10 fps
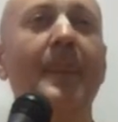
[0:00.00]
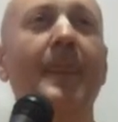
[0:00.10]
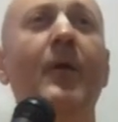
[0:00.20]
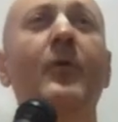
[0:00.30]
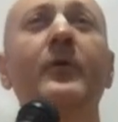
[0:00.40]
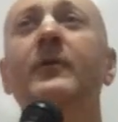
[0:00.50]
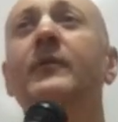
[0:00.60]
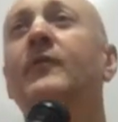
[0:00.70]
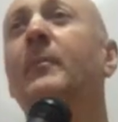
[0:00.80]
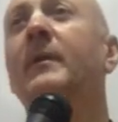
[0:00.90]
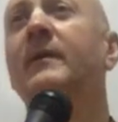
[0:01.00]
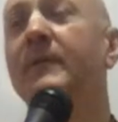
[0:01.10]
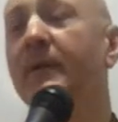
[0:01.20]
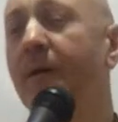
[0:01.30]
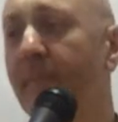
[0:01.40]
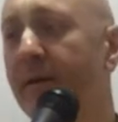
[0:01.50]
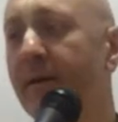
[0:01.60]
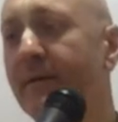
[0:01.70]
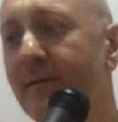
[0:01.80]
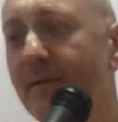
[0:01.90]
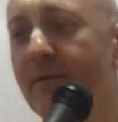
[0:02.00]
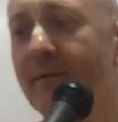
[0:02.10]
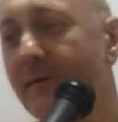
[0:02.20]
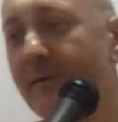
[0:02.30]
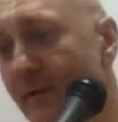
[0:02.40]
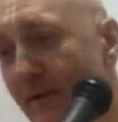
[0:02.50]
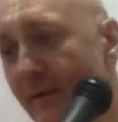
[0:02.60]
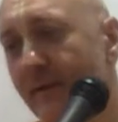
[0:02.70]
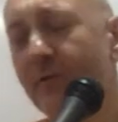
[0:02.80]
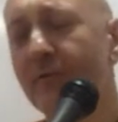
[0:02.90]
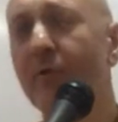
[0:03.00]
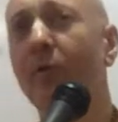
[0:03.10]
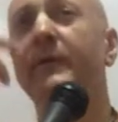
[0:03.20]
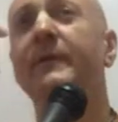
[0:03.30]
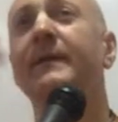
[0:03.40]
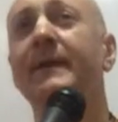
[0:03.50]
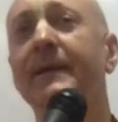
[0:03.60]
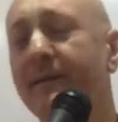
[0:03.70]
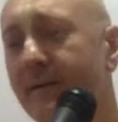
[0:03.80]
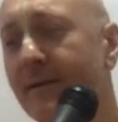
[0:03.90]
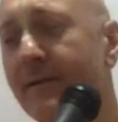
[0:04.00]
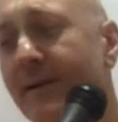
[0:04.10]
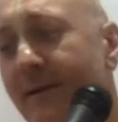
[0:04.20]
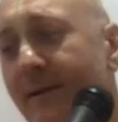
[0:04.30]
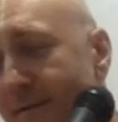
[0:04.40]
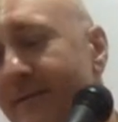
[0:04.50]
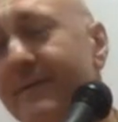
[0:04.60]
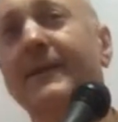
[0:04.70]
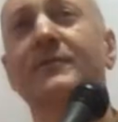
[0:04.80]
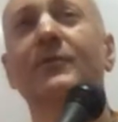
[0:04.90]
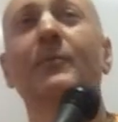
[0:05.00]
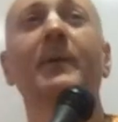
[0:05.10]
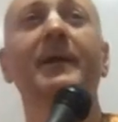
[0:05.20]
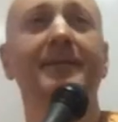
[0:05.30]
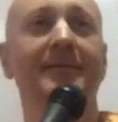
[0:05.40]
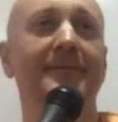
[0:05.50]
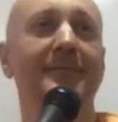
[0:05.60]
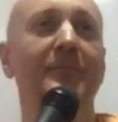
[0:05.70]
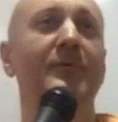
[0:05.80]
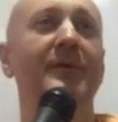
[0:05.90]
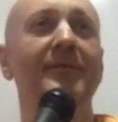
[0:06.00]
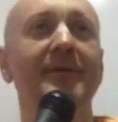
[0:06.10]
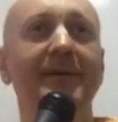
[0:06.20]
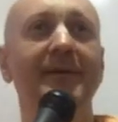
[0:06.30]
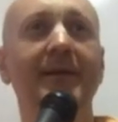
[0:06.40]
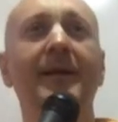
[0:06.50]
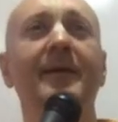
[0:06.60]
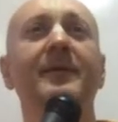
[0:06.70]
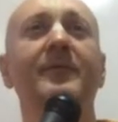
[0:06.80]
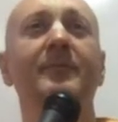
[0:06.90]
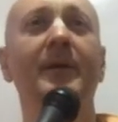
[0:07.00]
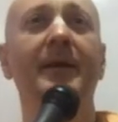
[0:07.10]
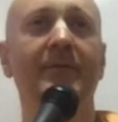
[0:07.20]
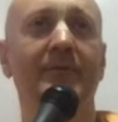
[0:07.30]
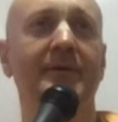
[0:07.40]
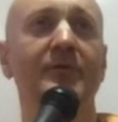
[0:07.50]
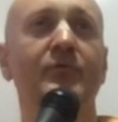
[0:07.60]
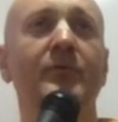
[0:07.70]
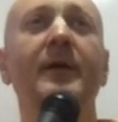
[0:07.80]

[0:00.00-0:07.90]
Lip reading: Or, you know, somebody will come and then, you know, you will already eat and then they'll touch your plate with everything like this, make everything drink.